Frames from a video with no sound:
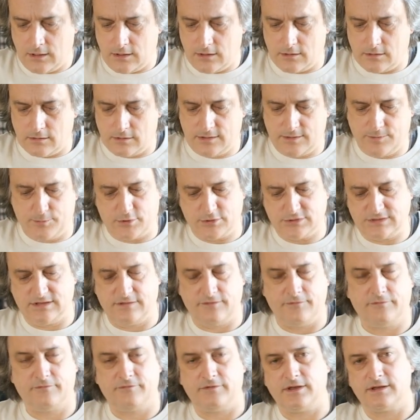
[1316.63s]
The
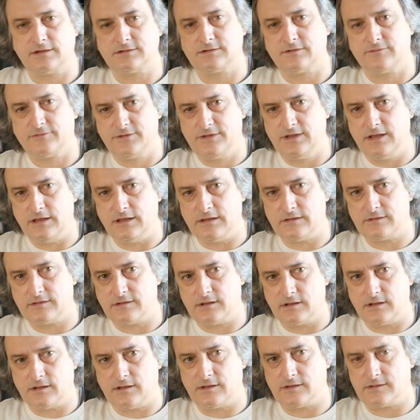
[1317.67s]
positive things of this
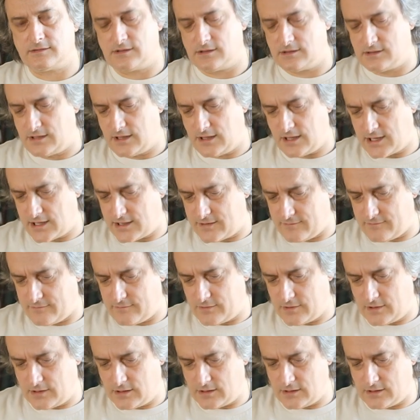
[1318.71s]
is that they have,
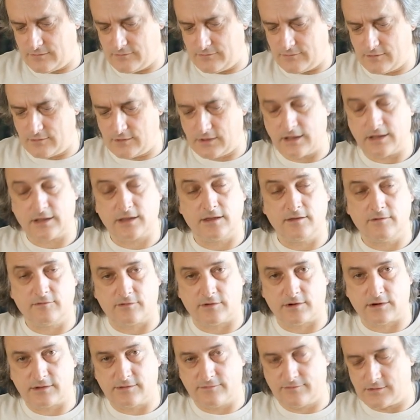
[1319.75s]
if you like
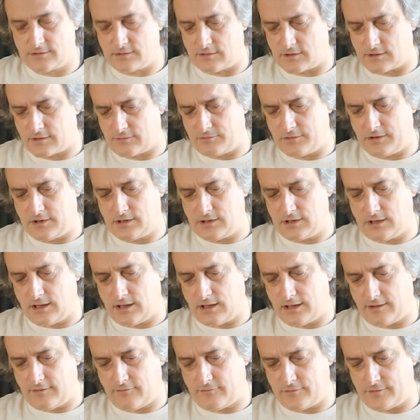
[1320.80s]
infrared photography, they
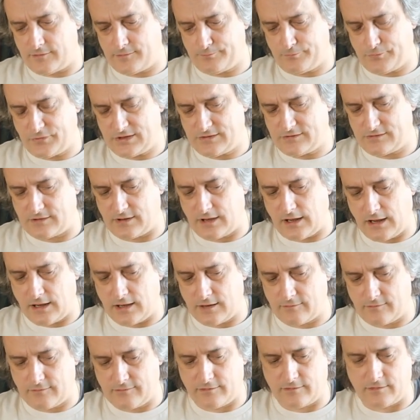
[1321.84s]
have a
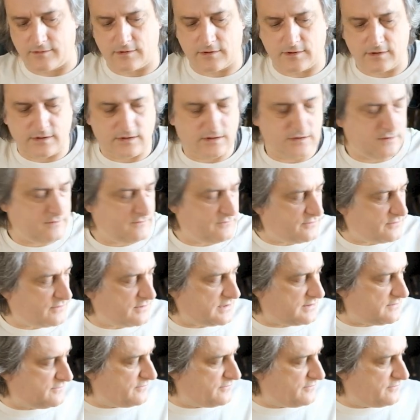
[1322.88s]
sign for infrared